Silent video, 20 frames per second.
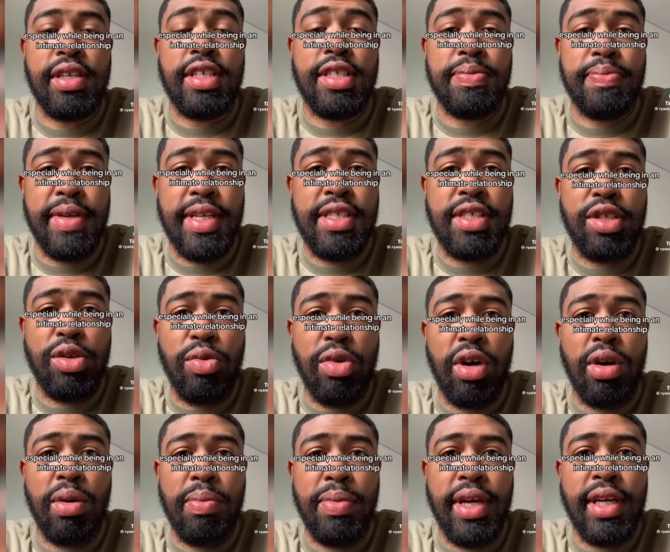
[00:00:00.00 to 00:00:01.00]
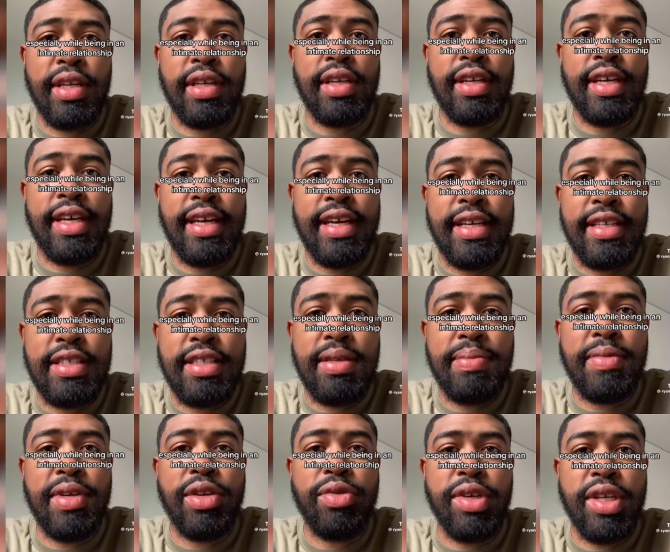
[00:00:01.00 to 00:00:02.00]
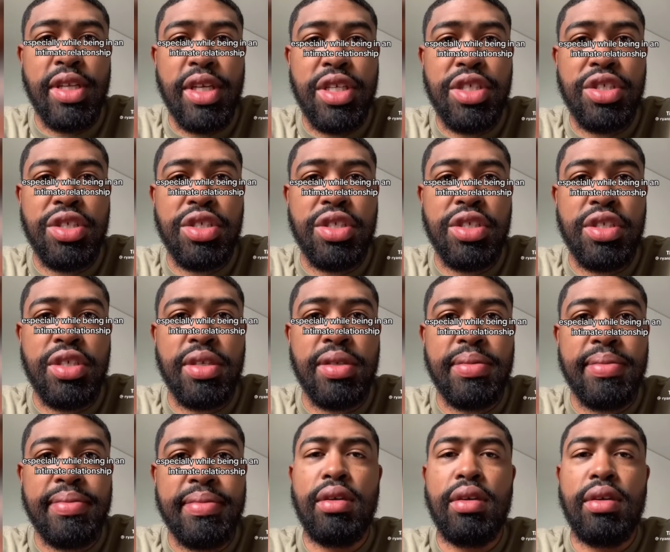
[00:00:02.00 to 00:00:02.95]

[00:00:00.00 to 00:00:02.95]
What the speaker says: especially while being in an intimate relationship.